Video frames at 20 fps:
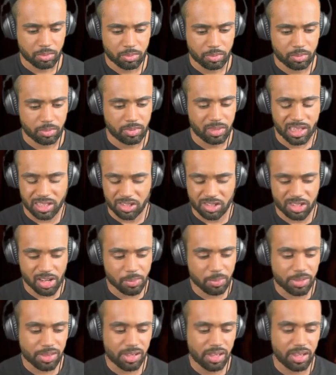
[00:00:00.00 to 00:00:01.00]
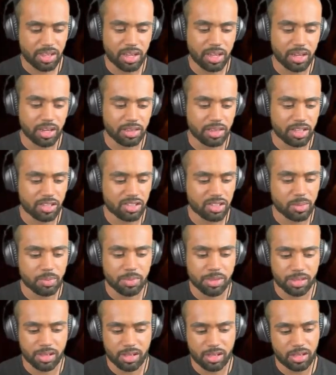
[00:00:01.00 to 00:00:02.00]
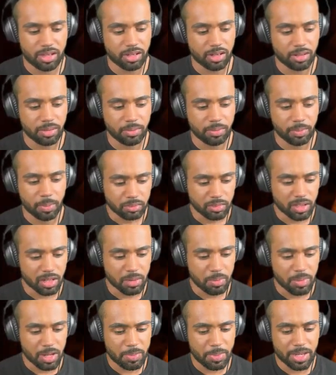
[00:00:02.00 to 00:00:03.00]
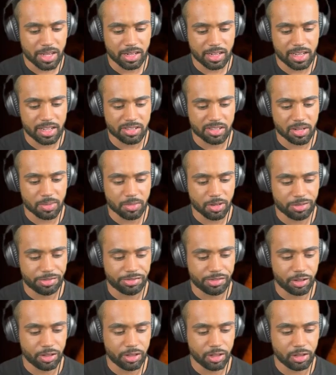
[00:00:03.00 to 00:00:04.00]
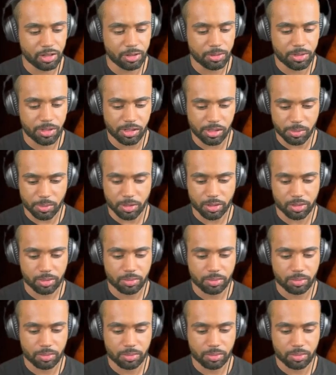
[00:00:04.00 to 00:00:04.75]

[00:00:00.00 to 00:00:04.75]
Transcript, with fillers: There's something here, there's something here. Maybe at last I'm not fully alone anymore.